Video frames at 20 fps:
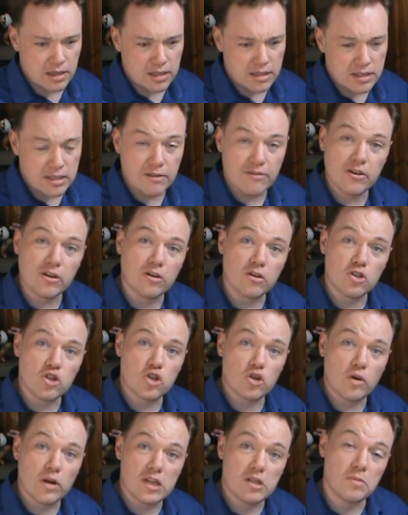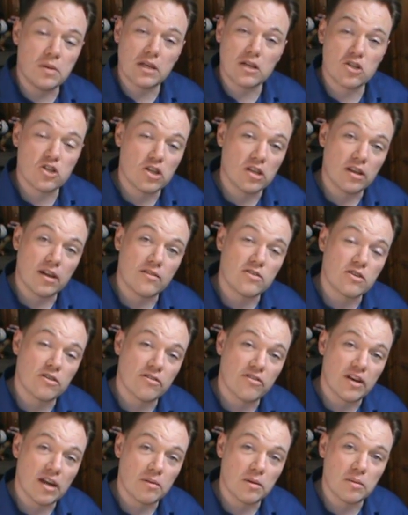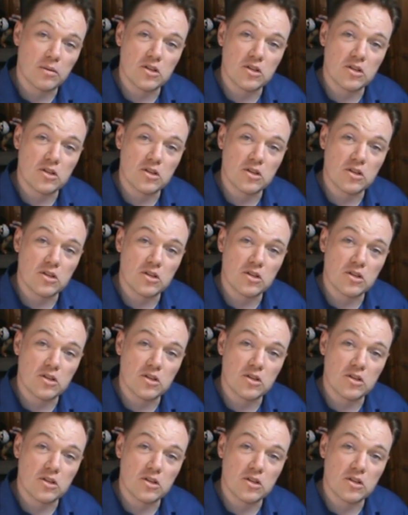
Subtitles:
a difficult choice because she loves her family,